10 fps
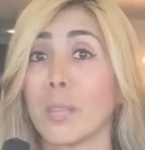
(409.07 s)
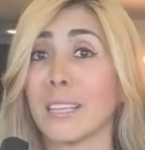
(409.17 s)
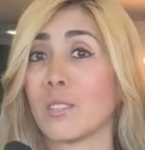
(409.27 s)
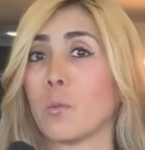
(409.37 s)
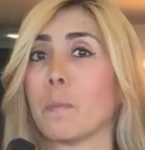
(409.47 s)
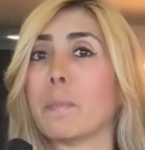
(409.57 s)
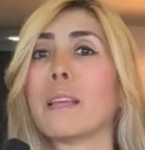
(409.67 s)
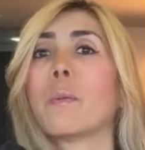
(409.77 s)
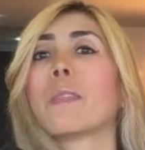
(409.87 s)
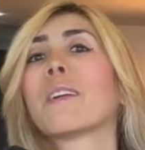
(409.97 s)
this. We play
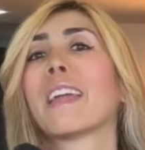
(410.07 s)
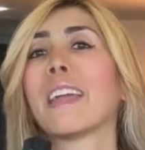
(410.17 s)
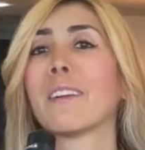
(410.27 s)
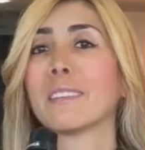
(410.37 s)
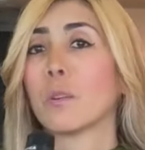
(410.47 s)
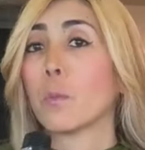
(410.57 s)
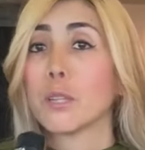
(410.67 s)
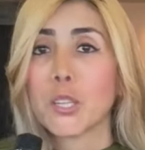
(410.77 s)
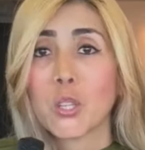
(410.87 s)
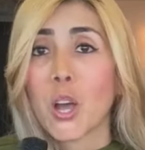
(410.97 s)
with our hairs and we
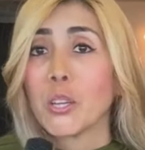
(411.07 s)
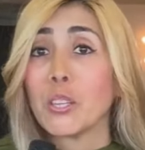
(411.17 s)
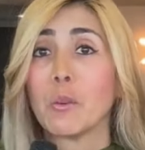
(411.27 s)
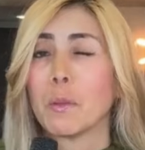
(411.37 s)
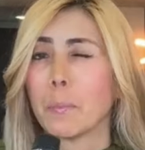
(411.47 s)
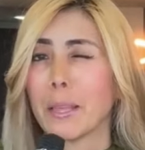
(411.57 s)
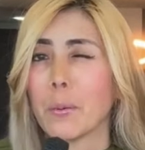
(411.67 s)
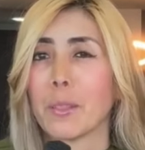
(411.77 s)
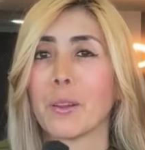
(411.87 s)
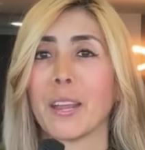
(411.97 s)
just talk to you and we play
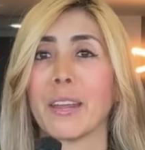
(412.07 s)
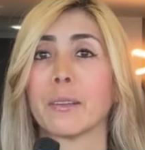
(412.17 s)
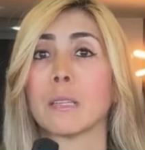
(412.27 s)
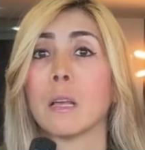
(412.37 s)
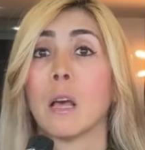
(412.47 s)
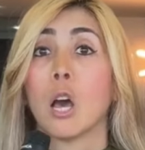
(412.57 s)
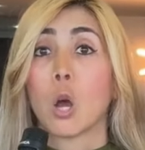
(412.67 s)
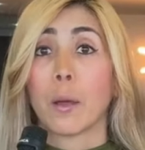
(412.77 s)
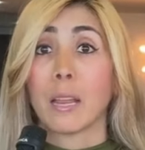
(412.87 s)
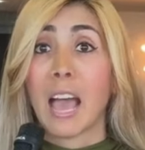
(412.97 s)
with our hairs,
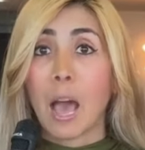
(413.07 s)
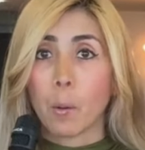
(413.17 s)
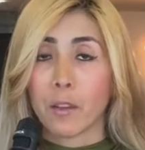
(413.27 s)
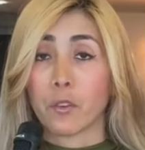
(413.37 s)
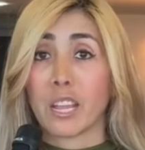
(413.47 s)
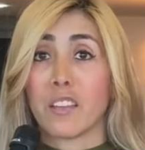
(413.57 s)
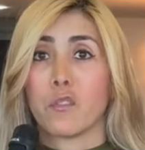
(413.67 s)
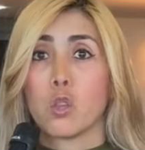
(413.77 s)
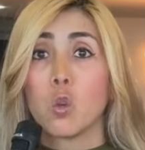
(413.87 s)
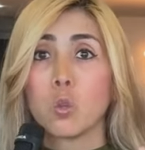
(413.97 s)
all right? However, if
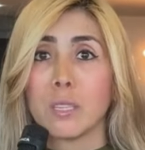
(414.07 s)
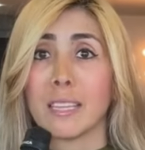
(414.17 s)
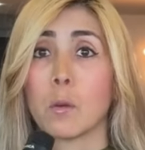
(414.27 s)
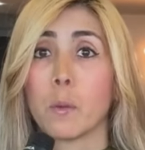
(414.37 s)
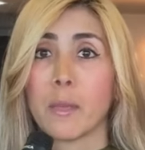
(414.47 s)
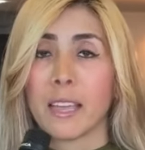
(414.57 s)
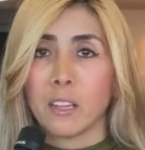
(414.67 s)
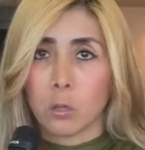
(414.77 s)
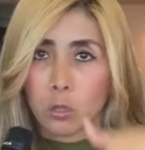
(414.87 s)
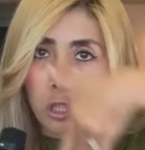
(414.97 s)
you see that we
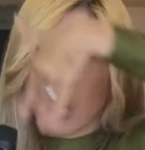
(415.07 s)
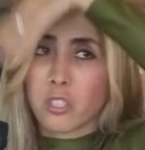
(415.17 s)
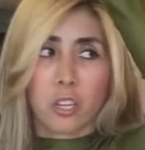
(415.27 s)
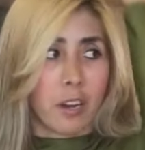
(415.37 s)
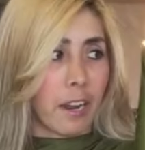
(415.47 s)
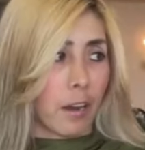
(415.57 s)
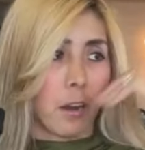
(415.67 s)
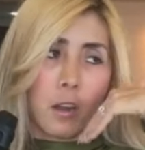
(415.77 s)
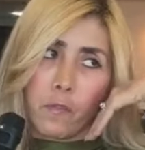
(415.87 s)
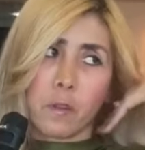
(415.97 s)
begin to toss our hair
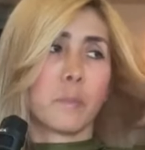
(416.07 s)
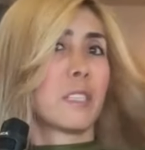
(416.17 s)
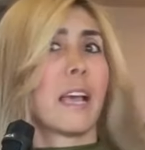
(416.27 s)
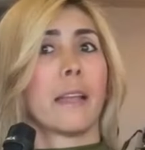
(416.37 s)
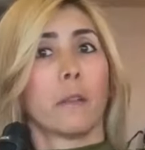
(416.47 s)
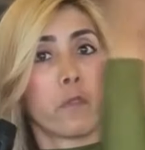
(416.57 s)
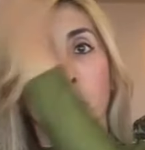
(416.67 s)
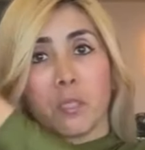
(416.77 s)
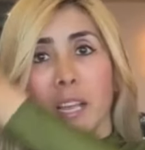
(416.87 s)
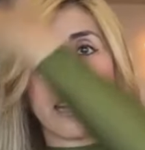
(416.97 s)
from side
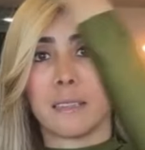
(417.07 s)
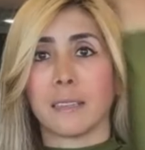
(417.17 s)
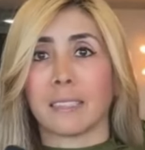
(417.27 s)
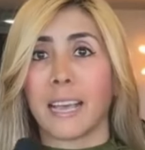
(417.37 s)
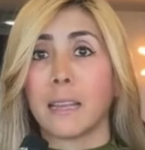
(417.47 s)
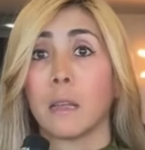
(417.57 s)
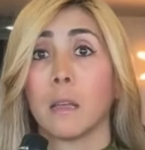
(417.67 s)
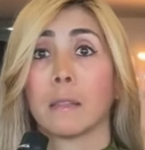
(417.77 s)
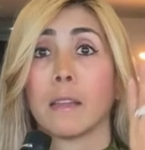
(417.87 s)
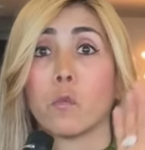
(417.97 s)
to side,
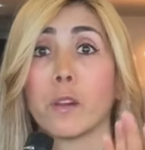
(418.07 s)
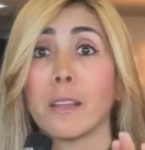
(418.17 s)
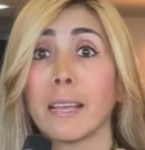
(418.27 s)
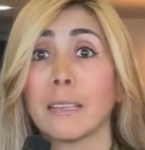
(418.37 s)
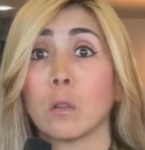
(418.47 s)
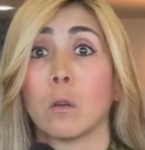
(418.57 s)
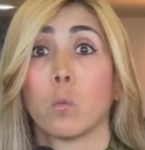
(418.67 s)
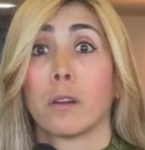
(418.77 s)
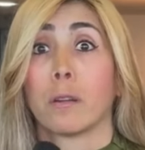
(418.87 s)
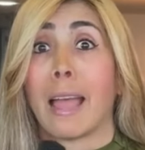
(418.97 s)
then realize
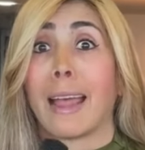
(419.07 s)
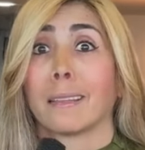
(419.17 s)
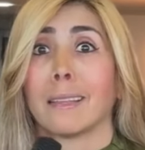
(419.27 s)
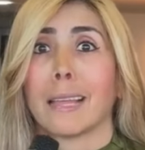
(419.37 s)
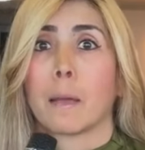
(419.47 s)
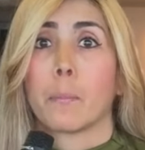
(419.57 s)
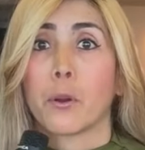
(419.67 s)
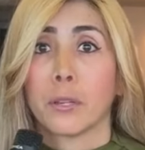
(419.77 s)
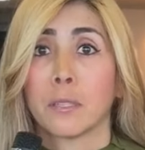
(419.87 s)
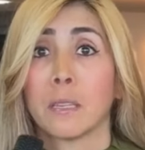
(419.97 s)
we're acting like
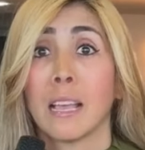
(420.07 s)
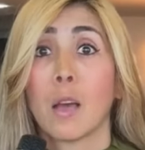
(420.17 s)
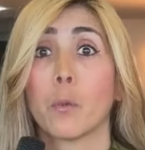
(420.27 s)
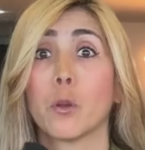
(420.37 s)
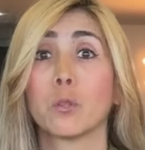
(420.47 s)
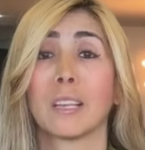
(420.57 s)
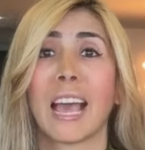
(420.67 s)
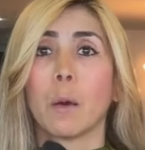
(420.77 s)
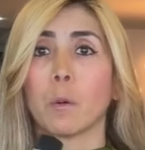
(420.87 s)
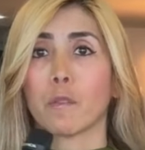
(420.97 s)
birds and we're using
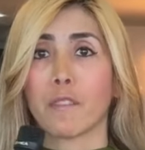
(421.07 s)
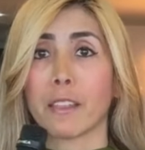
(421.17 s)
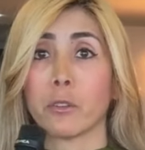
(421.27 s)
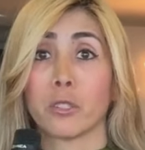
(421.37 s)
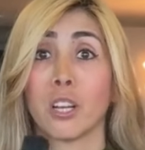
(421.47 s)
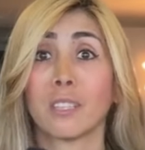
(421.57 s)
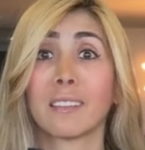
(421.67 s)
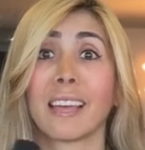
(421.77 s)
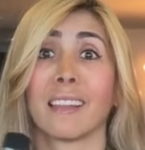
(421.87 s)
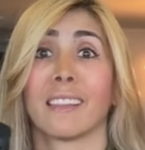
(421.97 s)
our feathers
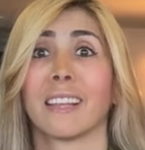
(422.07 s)
to get the